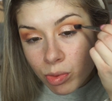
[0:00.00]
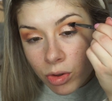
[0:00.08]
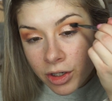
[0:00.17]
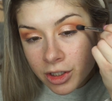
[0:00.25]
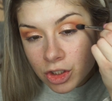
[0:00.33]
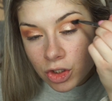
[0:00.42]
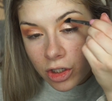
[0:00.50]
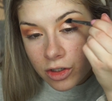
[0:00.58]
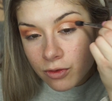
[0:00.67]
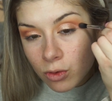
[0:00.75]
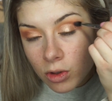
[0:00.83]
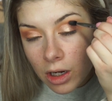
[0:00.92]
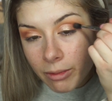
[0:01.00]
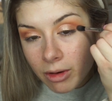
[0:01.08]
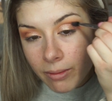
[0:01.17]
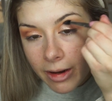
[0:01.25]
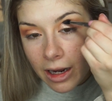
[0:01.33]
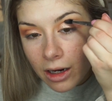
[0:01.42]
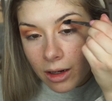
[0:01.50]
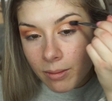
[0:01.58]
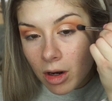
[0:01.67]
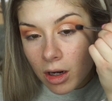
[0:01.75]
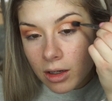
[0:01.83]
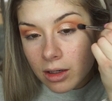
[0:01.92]
pretty stressful coming back, I'm
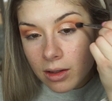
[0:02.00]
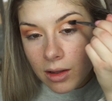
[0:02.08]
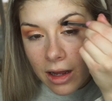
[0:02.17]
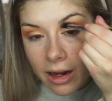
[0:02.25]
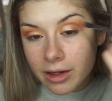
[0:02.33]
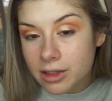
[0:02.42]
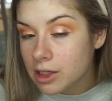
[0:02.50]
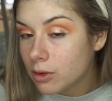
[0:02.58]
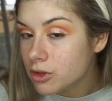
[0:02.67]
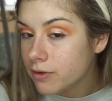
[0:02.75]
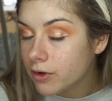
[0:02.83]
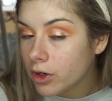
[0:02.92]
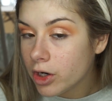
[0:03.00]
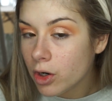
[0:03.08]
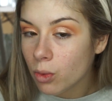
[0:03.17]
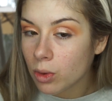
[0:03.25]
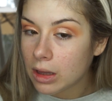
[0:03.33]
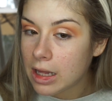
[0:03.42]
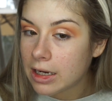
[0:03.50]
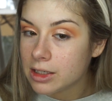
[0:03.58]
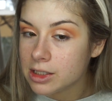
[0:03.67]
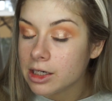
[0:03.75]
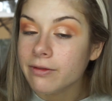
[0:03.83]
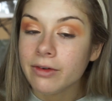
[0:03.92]
not gonna lie, because that was a very
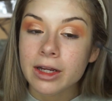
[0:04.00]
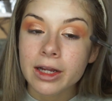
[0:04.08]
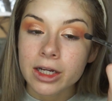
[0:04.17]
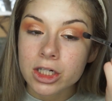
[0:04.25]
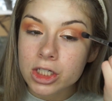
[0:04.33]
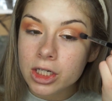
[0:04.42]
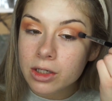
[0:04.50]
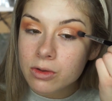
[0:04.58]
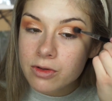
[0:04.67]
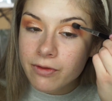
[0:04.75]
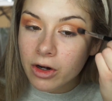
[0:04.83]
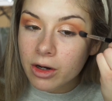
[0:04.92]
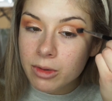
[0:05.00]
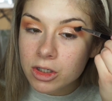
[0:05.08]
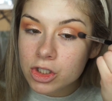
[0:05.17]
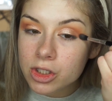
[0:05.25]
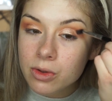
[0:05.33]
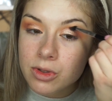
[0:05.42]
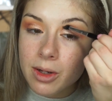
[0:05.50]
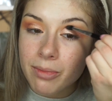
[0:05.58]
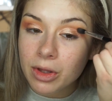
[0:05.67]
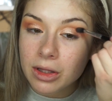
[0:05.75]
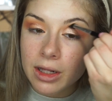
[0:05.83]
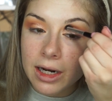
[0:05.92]
relaxing vacation. It was very much so
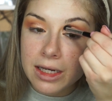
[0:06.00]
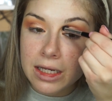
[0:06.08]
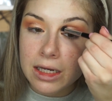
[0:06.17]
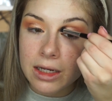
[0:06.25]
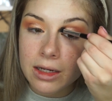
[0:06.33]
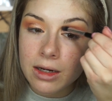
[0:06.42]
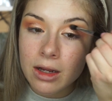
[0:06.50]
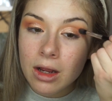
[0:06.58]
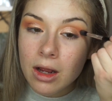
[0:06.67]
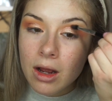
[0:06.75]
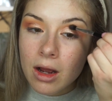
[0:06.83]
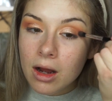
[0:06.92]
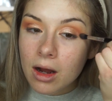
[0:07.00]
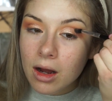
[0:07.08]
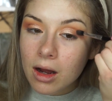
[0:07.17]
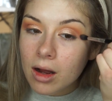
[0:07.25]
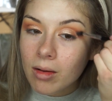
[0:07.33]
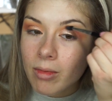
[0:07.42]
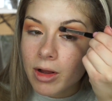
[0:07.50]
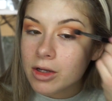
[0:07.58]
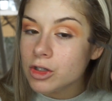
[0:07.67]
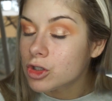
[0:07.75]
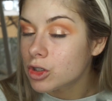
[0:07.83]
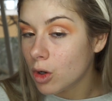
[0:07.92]
something that I needed.
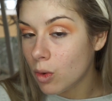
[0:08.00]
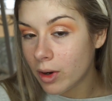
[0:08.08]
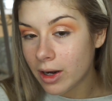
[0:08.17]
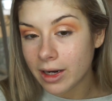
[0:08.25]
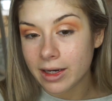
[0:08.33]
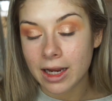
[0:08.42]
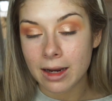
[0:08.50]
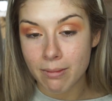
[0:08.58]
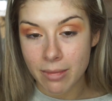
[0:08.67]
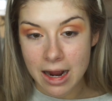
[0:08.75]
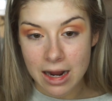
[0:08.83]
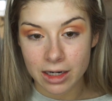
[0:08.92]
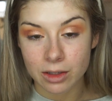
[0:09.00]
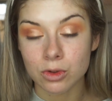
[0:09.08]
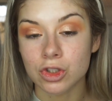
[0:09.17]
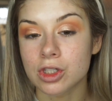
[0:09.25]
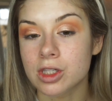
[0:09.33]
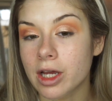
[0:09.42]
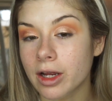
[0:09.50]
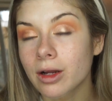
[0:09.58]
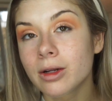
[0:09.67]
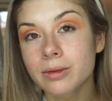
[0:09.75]
So when I came back, it was just like,